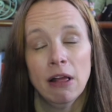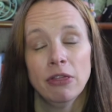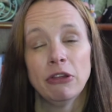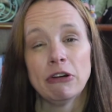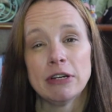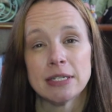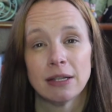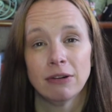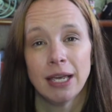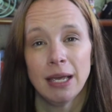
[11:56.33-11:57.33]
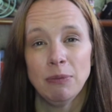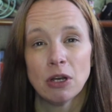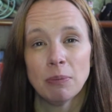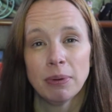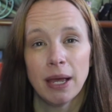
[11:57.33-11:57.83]
There is a little game you
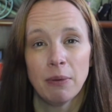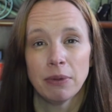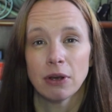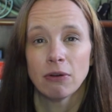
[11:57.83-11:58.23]
can play with a